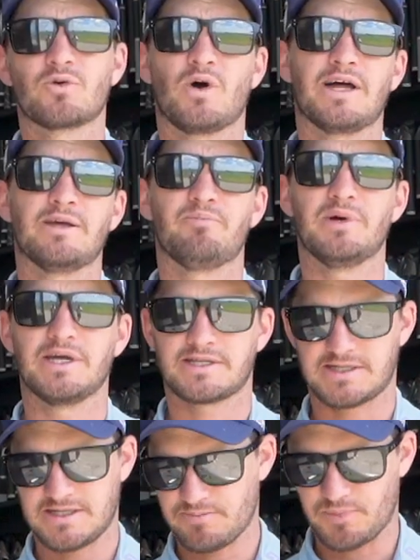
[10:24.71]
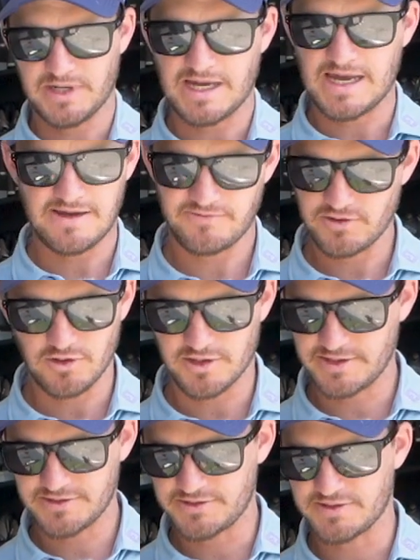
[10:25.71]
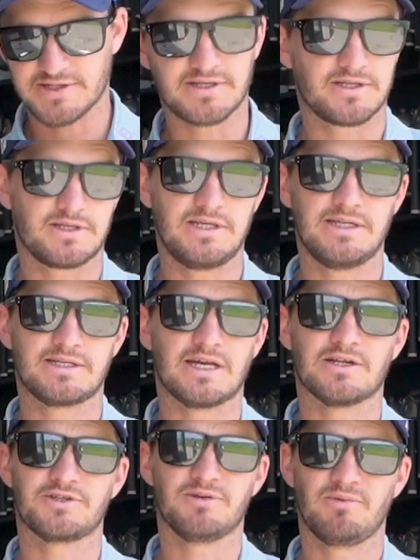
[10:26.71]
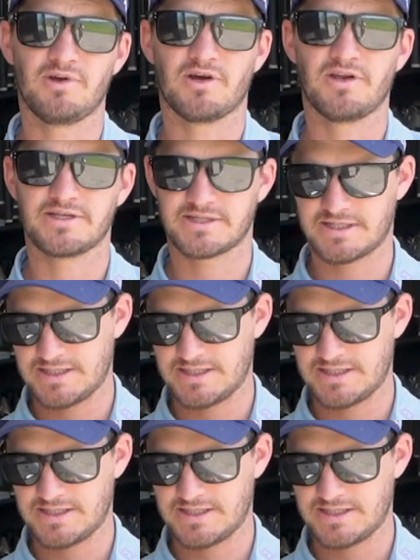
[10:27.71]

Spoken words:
quite a bit, but I haven't gone into this detail, to be honest.